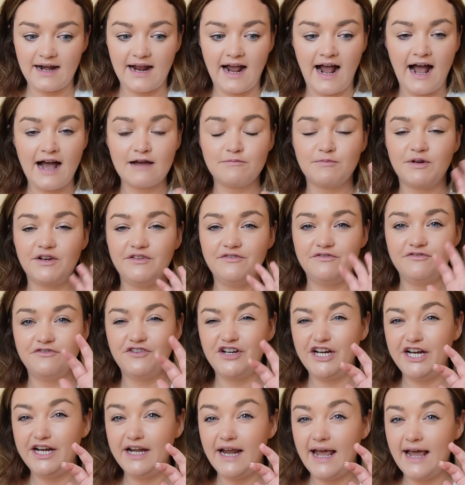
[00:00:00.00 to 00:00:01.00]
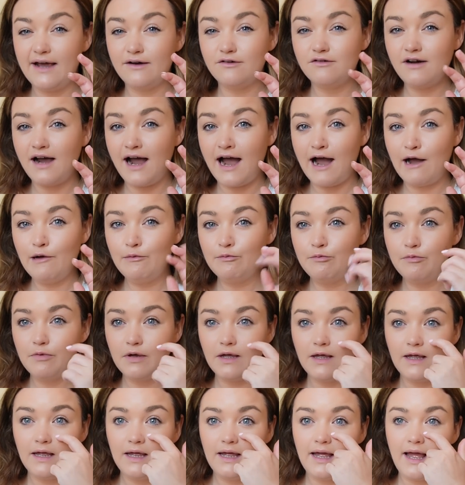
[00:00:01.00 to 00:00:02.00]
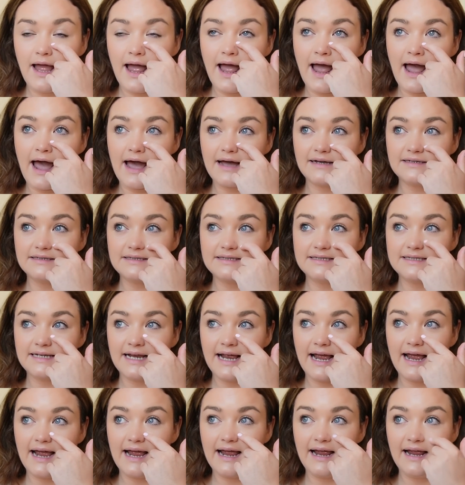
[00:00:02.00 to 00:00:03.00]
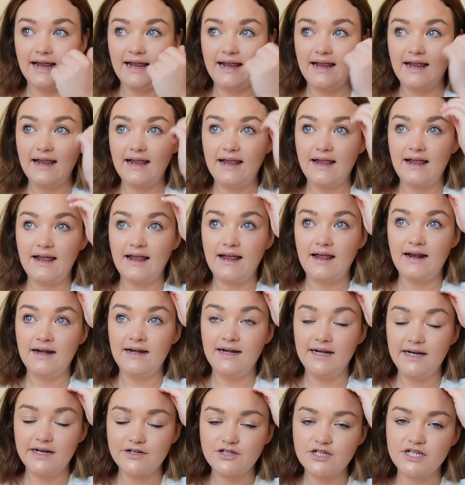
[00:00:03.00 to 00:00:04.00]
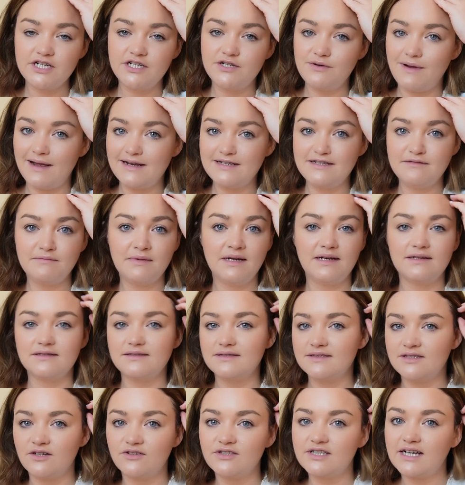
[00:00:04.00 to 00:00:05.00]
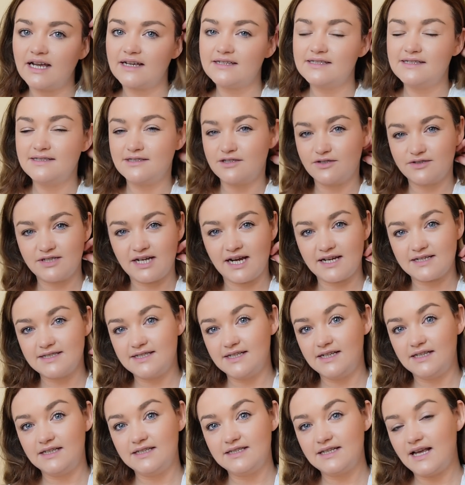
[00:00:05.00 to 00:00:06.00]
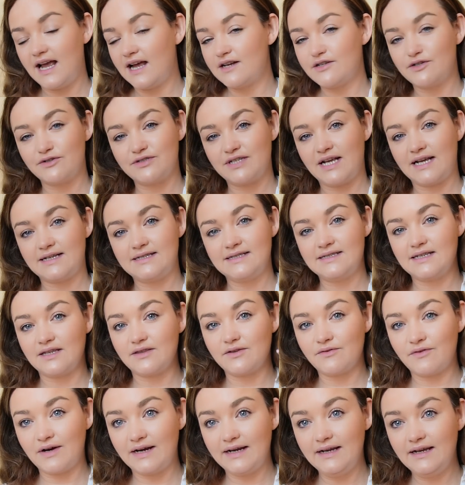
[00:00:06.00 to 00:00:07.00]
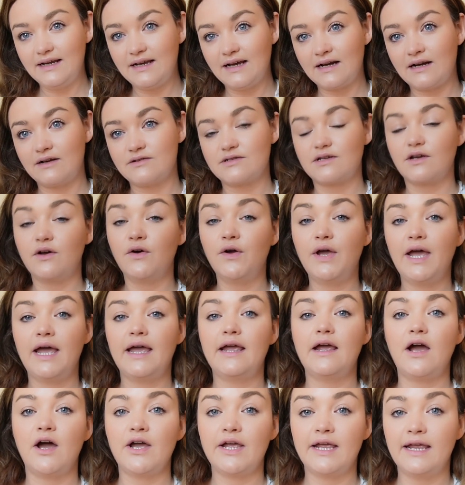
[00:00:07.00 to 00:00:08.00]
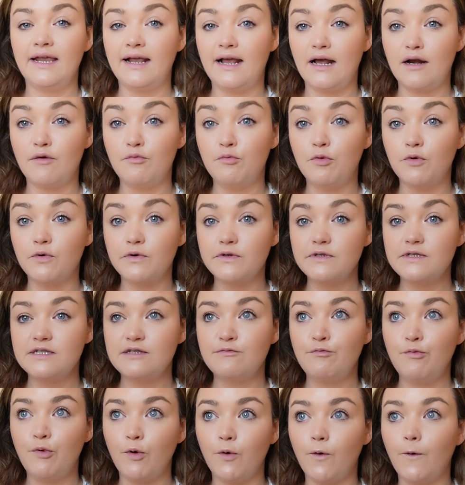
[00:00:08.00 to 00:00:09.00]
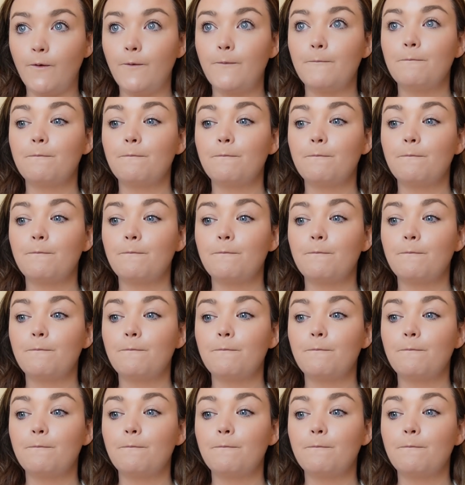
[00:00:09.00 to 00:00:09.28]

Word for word: and I had my Free Now app and uh, literally 20 minutes, no taxis, no taxis, and no taxis at the rank. And I was like, okay, I can get a bus, but